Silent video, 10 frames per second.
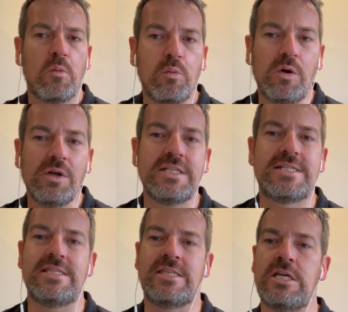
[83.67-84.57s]
What is
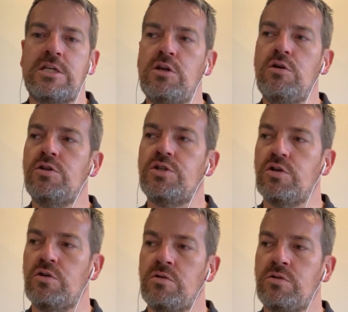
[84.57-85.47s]
it that you
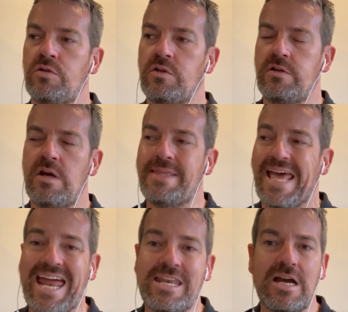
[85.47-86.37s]
do to determine
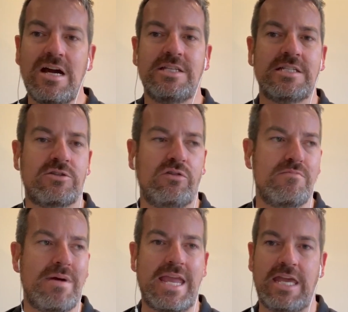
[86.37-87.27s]
that? And you can't just sort
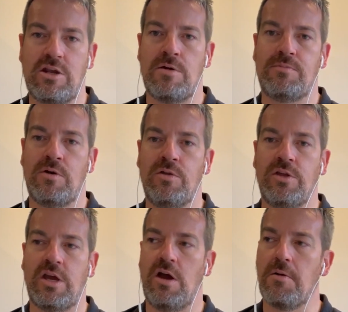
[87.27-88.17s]
of make it up on
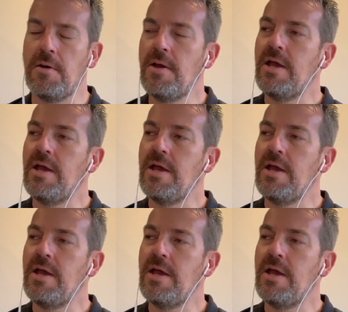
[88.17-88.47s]
the go.